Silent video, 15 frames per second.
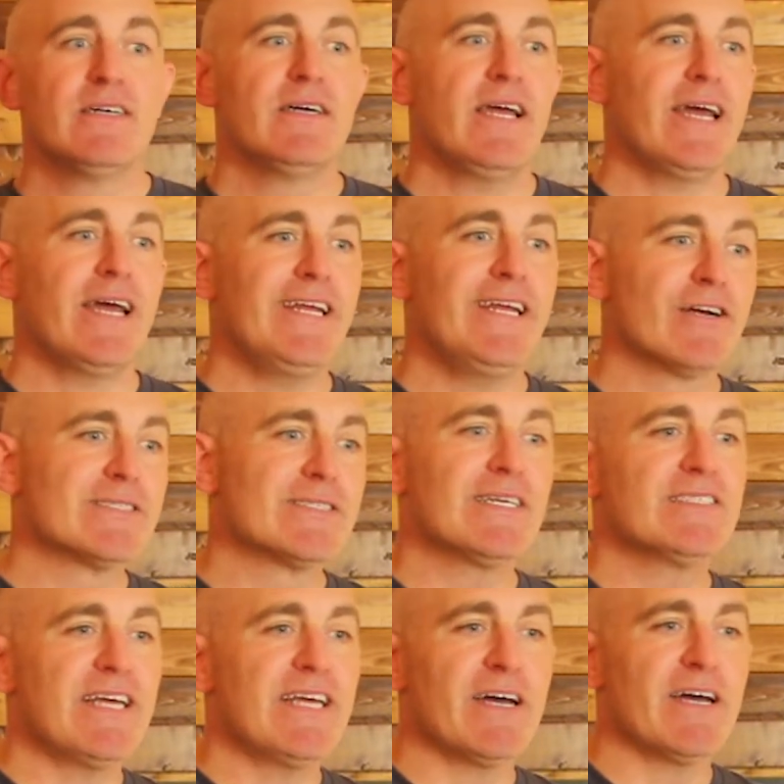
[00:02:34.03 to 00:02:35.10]
and here's an
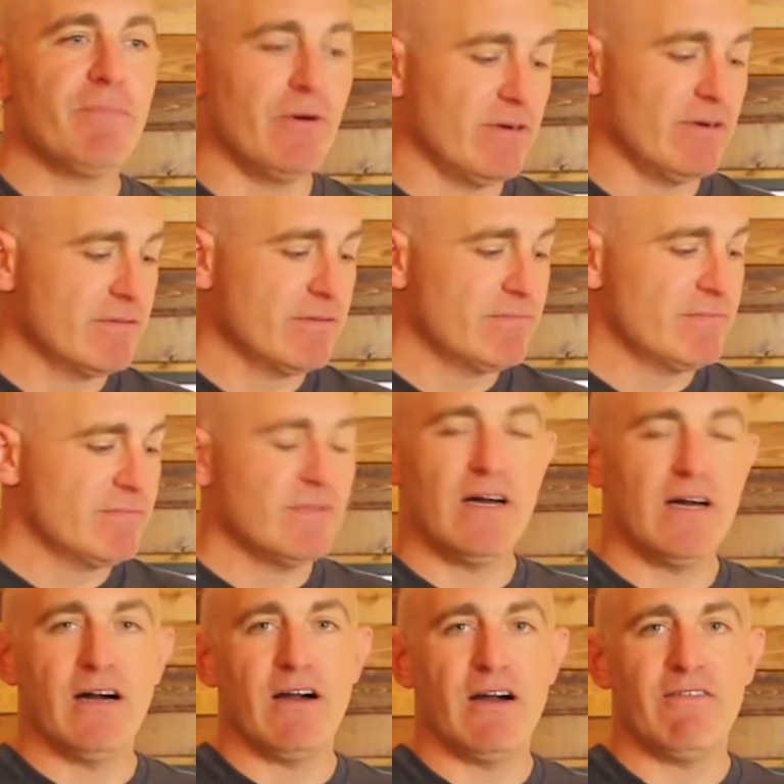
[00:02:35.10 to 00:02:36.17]
example
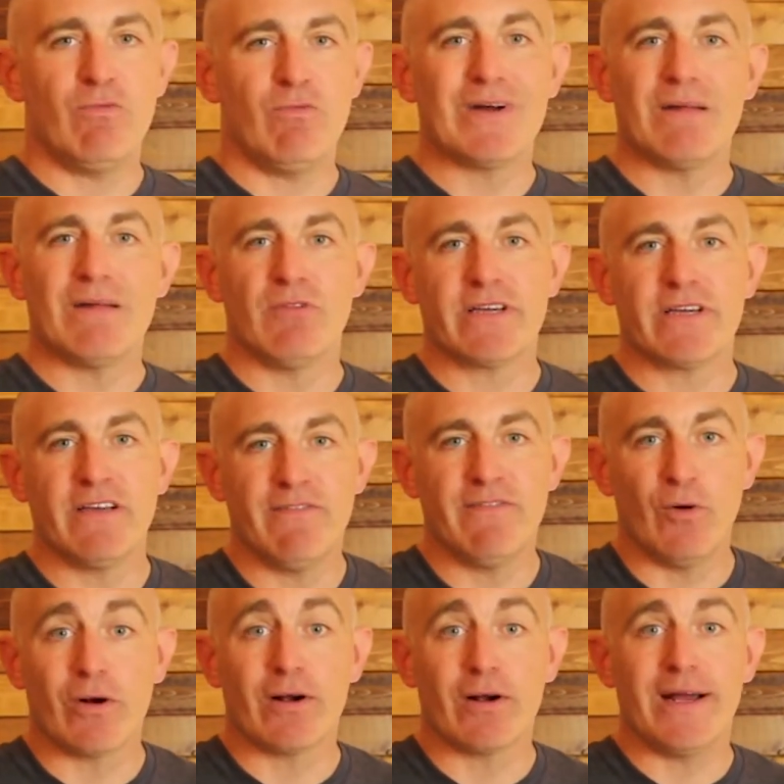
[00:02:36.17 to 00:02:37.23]
of what I'm looking
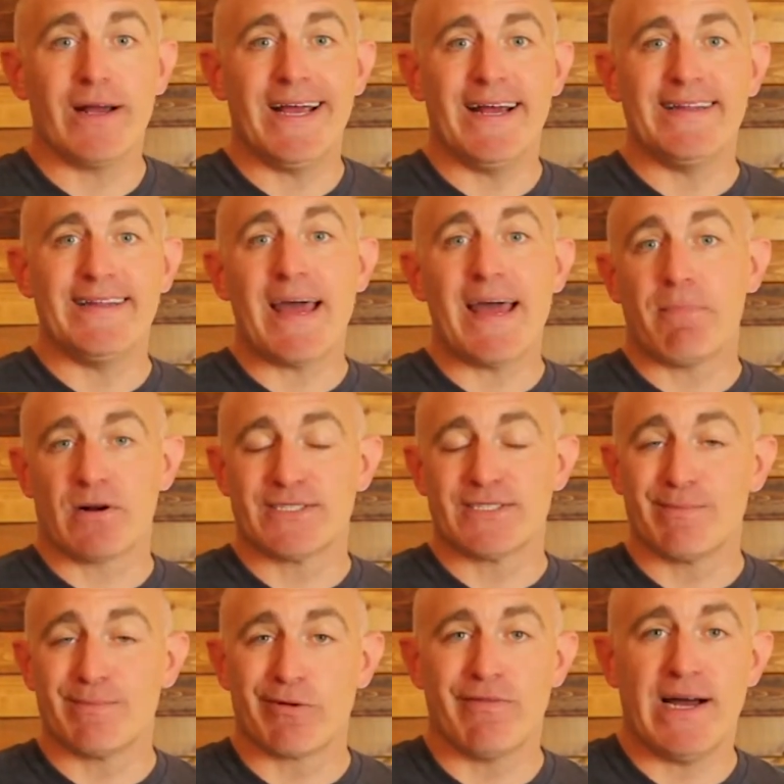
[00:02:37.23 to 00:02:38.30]
for, and that
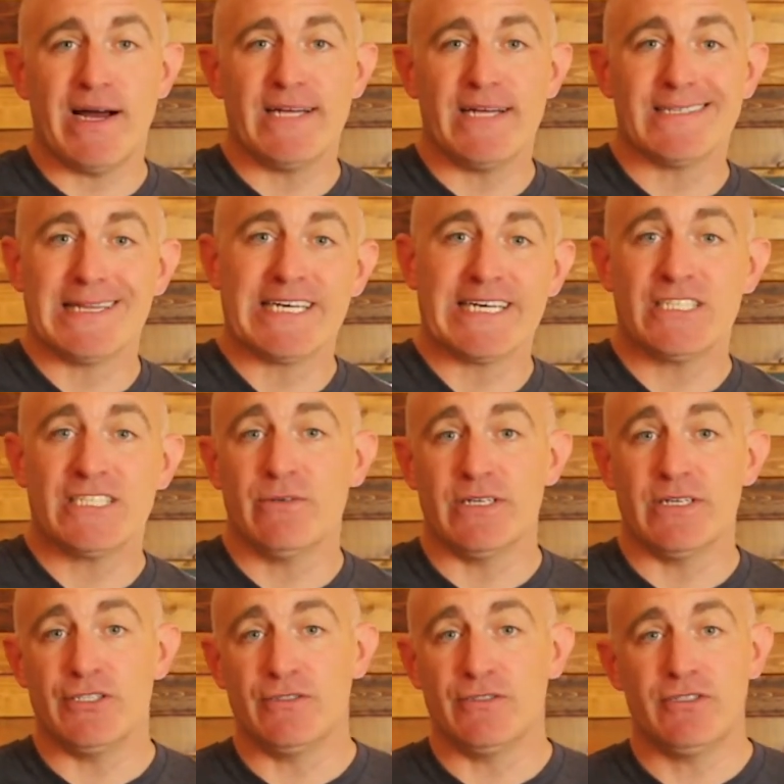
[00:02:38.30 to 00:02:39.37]
person provides a link to
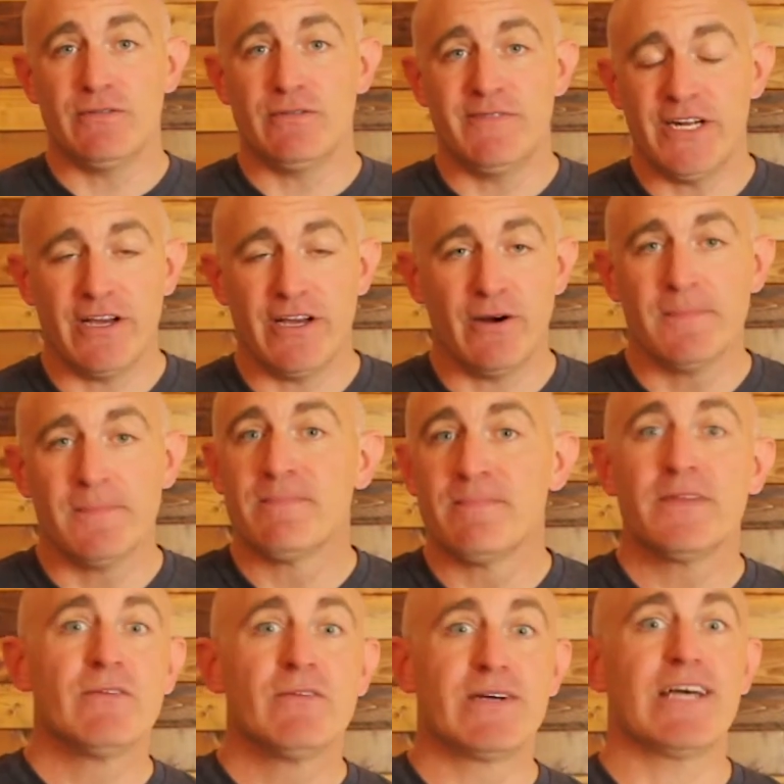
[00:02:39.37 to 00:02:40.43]
a YouTube video,
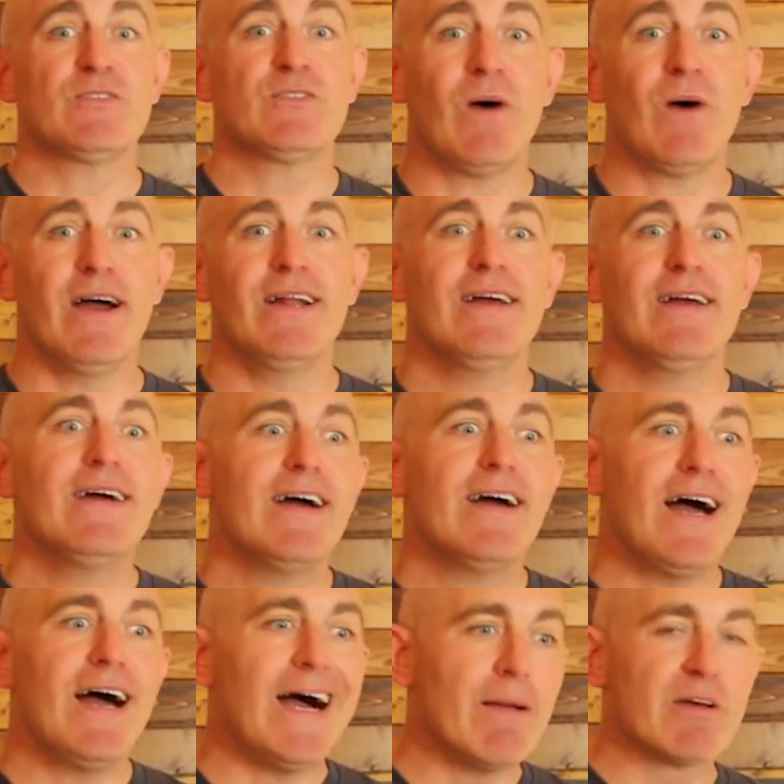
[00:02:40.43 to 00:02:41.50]
well, guess what?
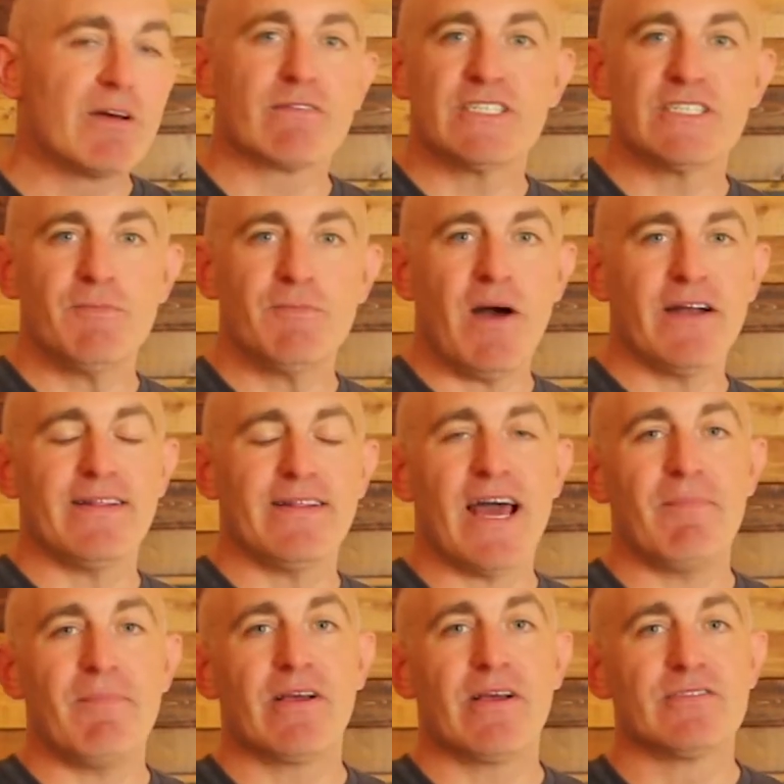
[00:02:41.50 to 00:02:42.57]
I'm going to respond to
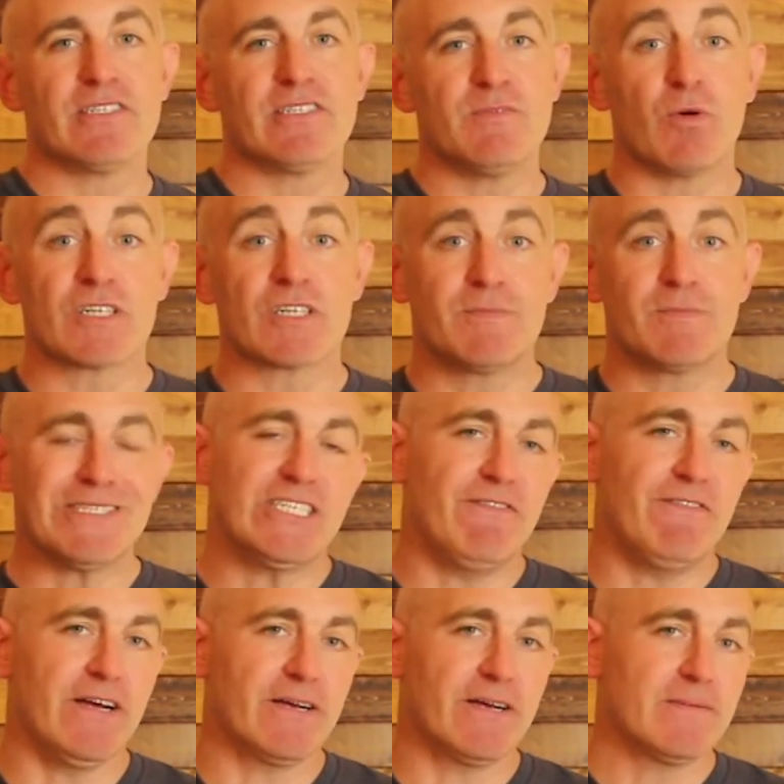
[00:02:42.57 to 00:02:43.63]
that because it's more specific.